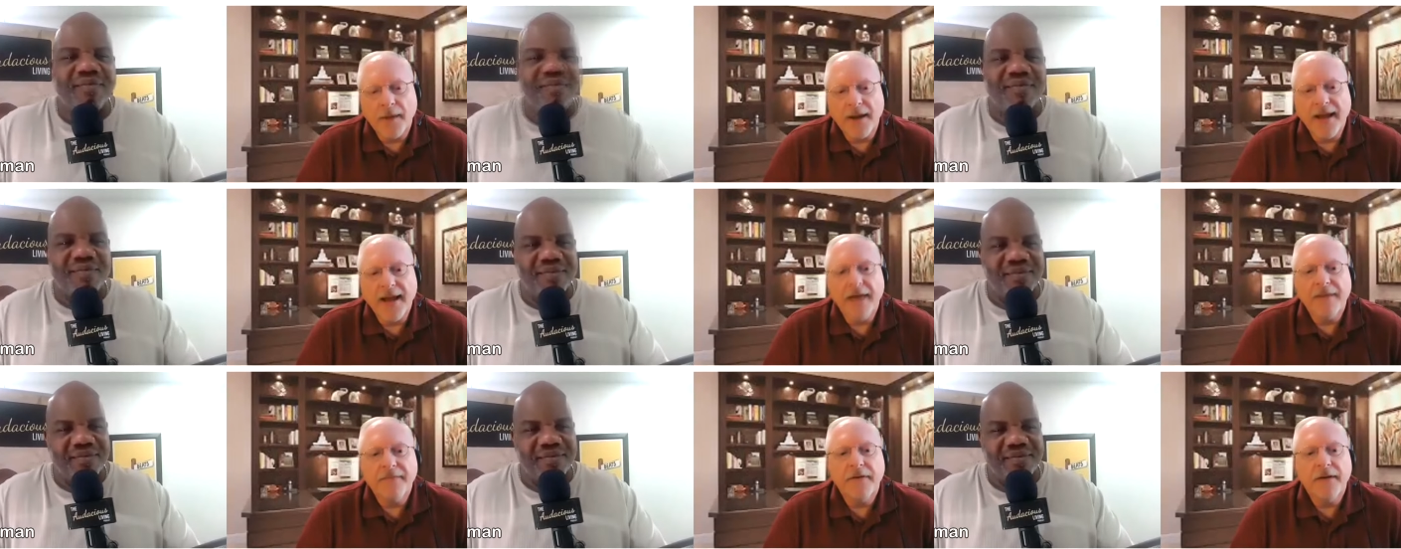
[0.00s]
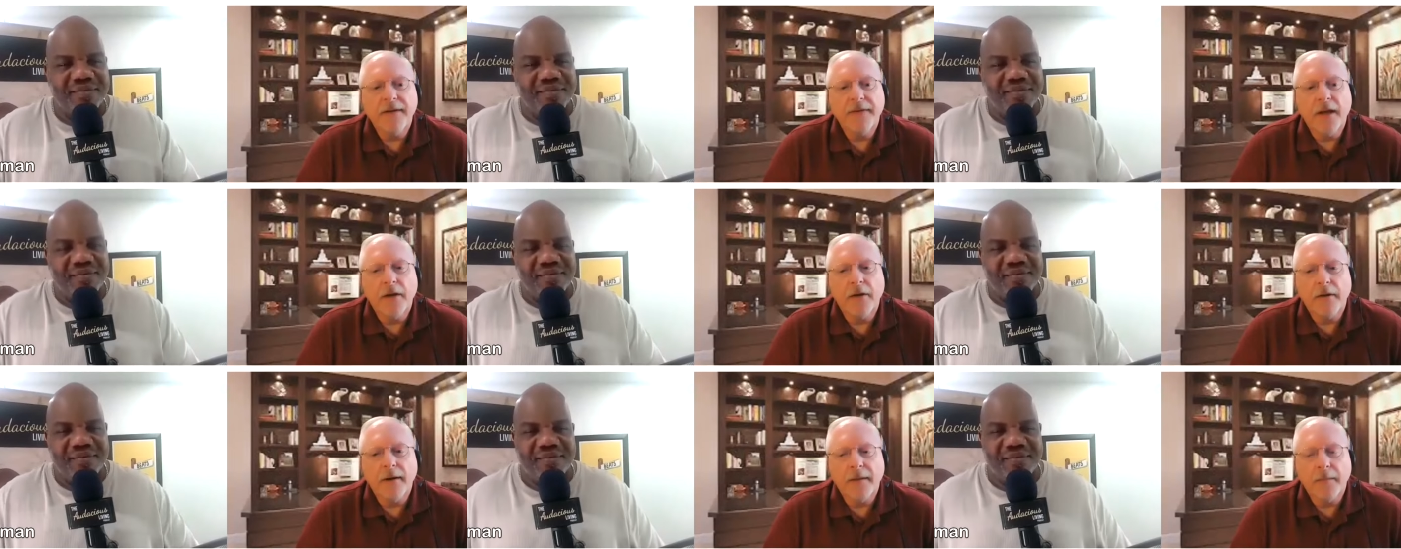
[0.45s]
Speaker 1: I have on
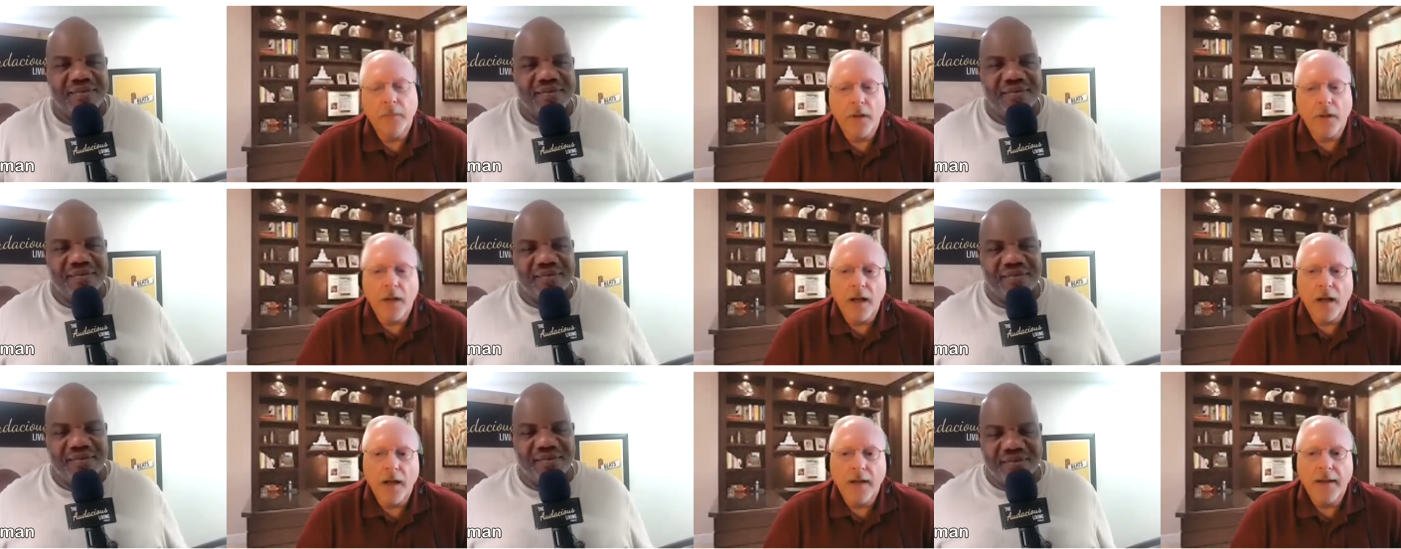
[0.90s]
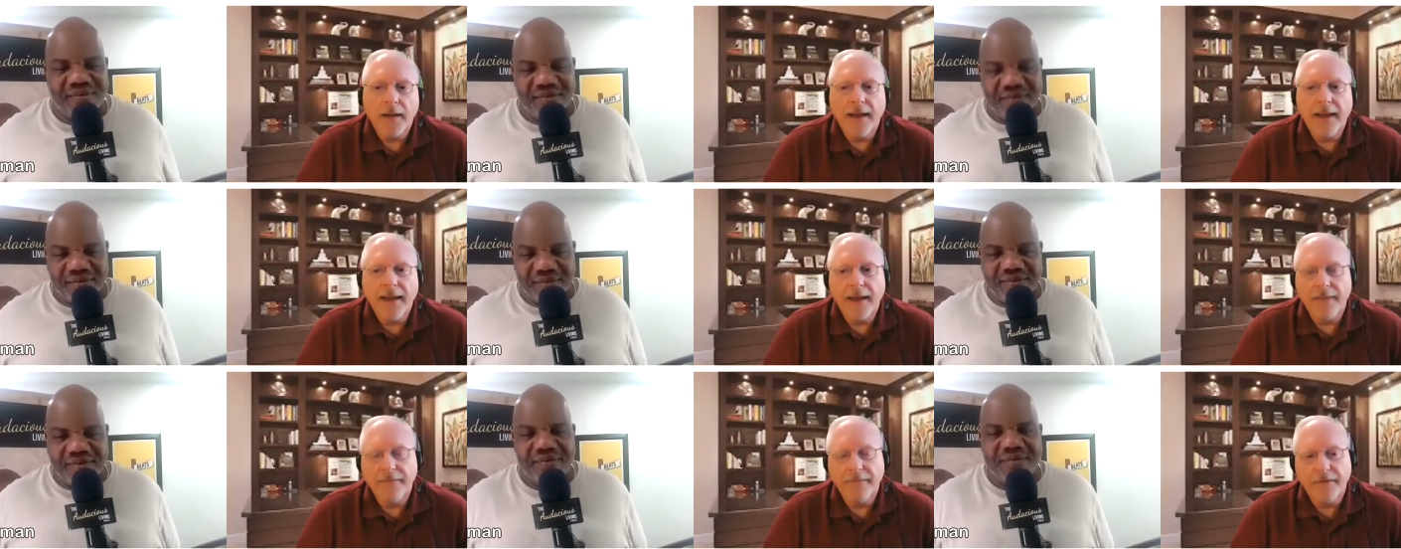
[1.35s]
there a blog, I
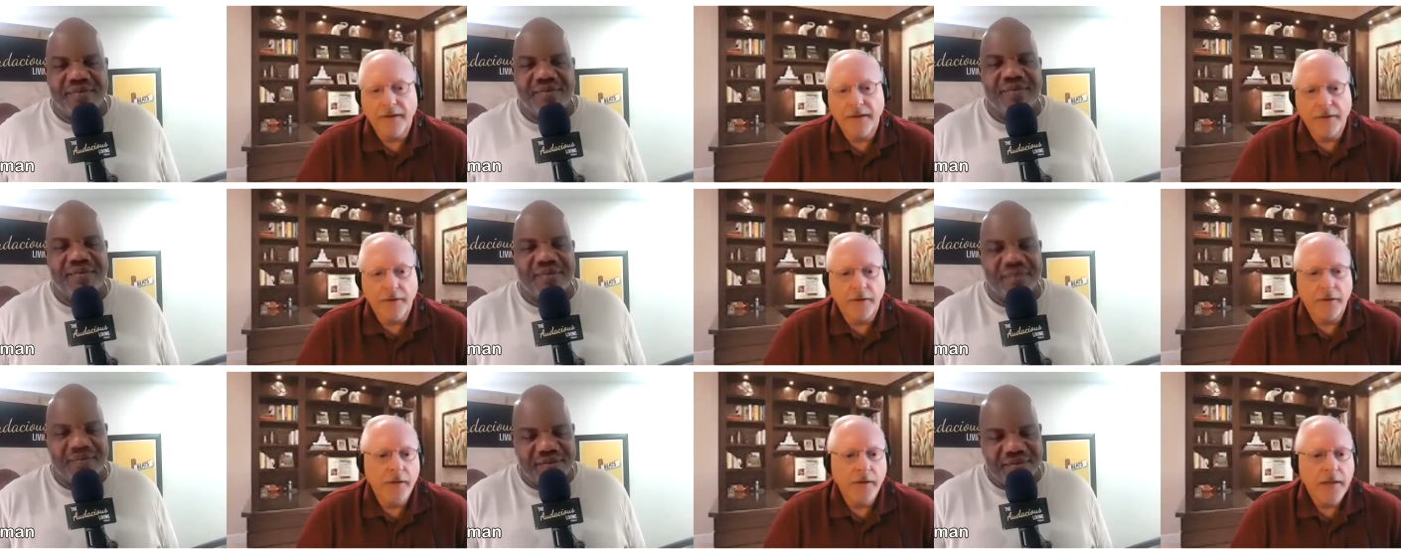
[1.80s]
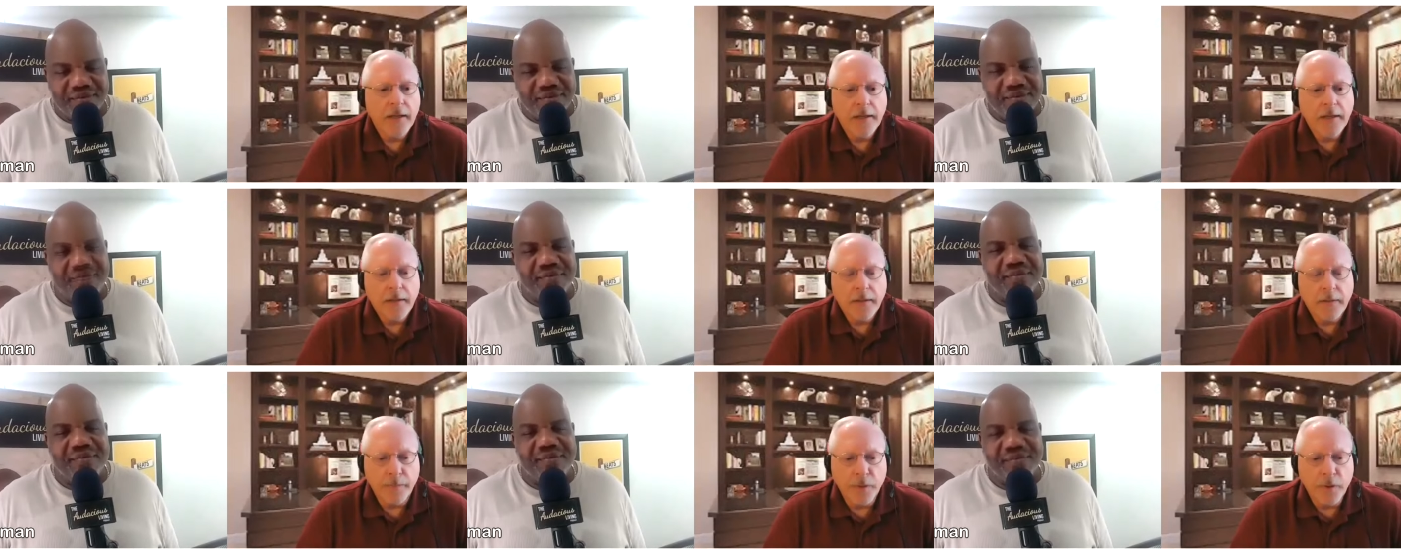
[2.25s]
have on there
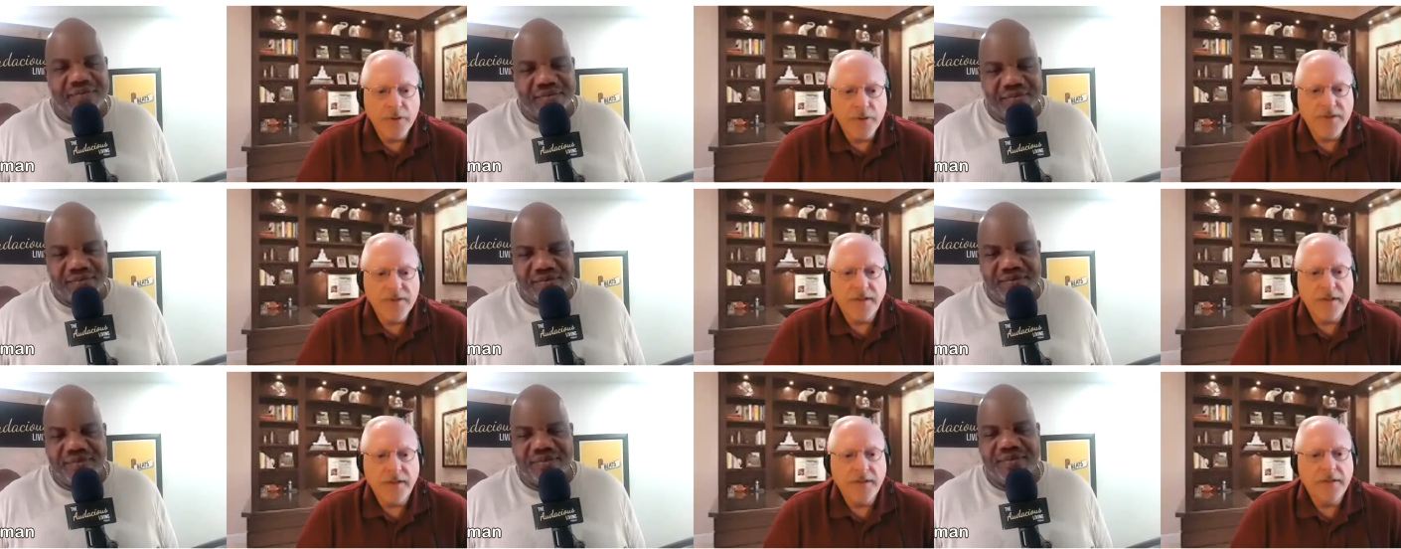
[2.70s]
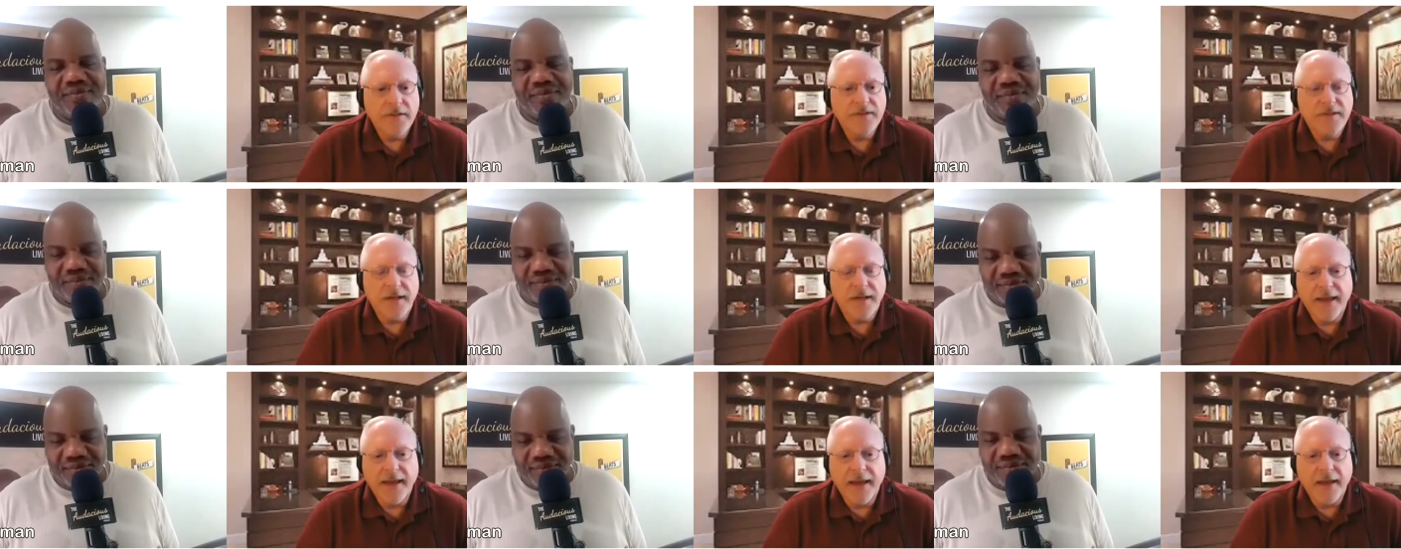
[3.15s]

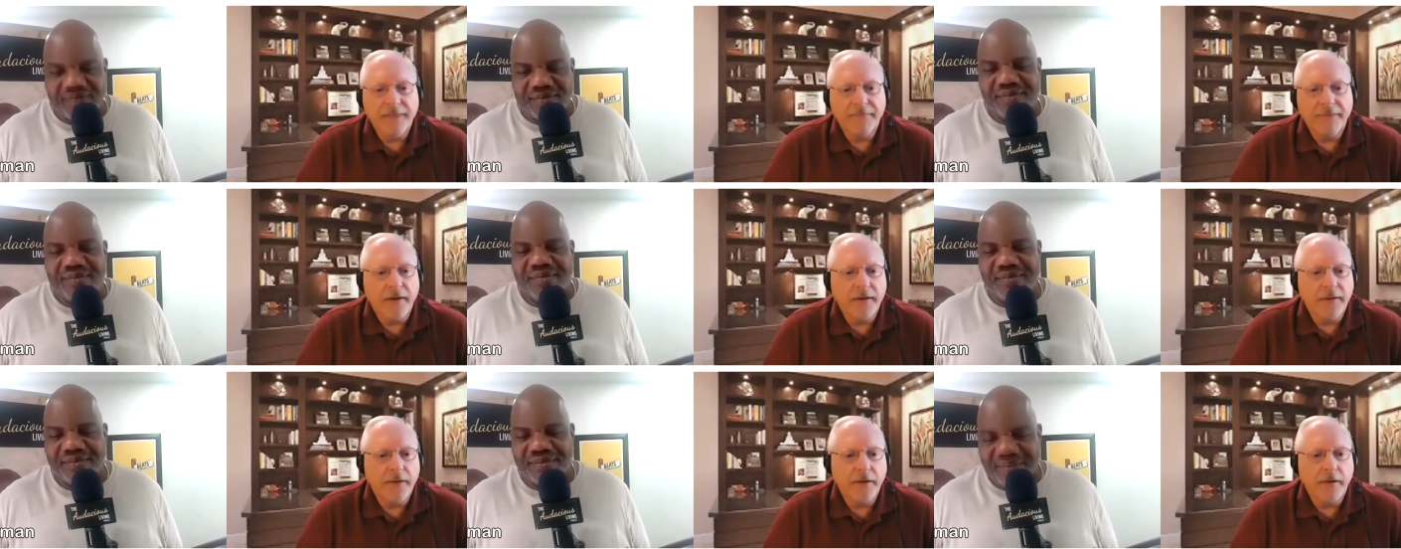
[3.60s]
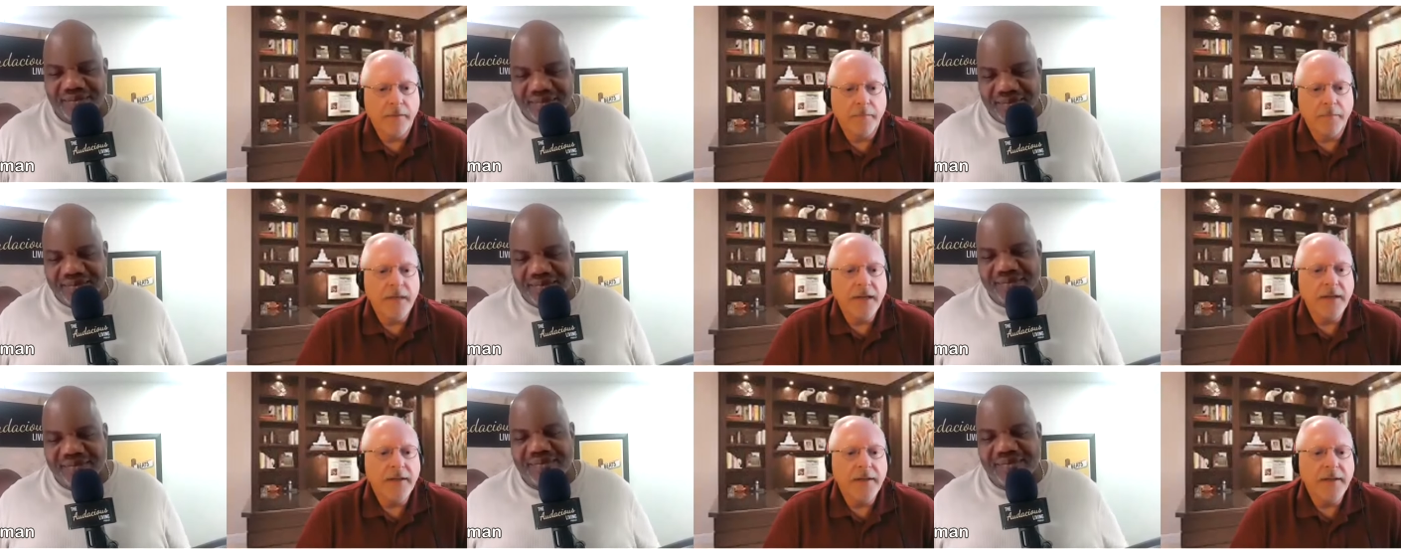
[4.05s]
musings, I have on there
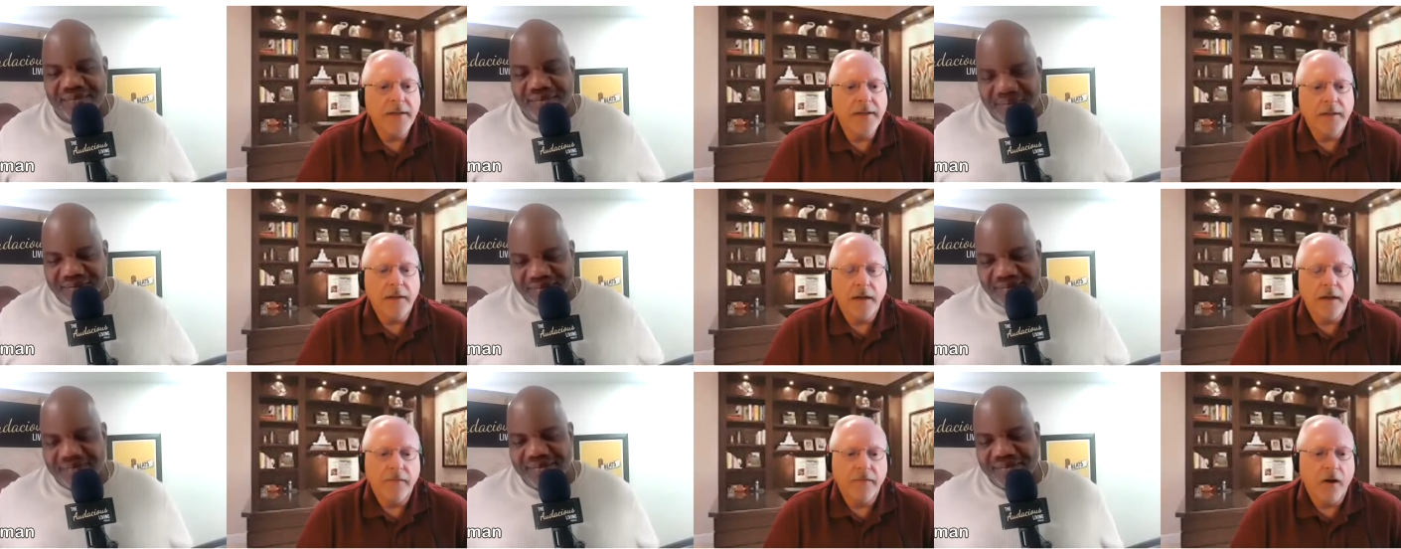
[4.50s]
media of